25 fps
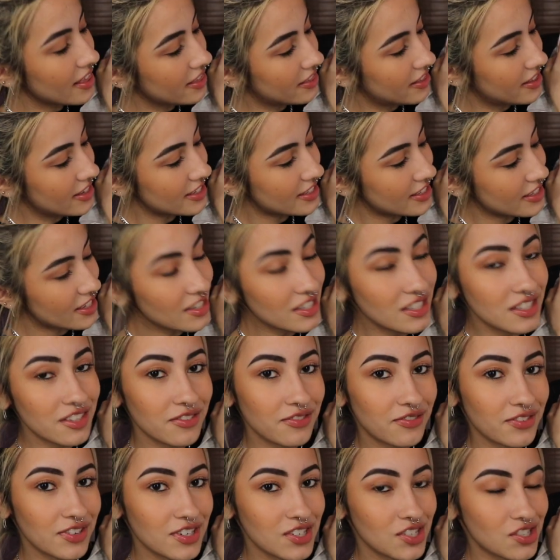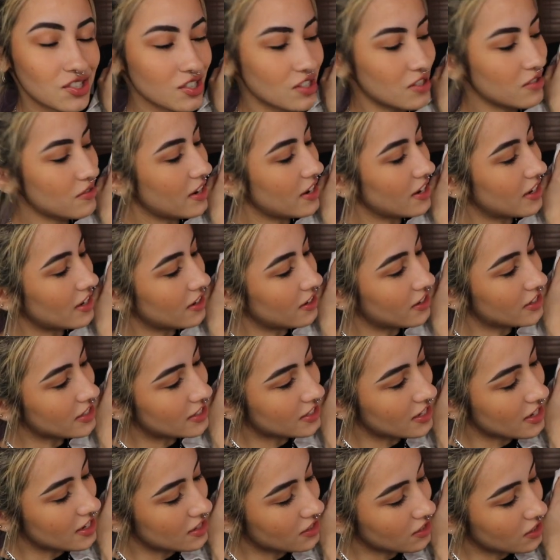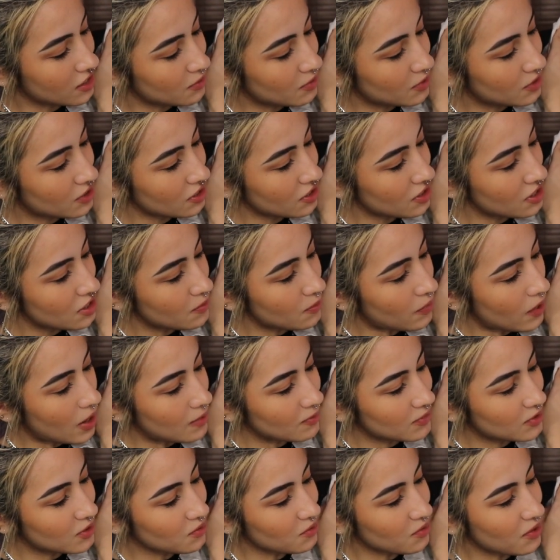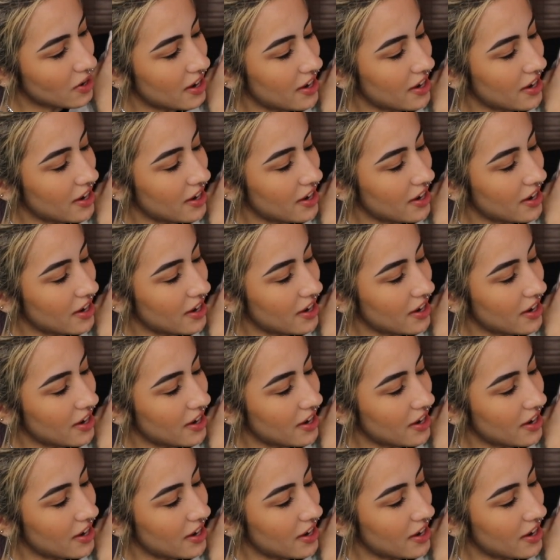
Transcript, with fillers: This is the first shirt right here. It says Absurd Bombs Away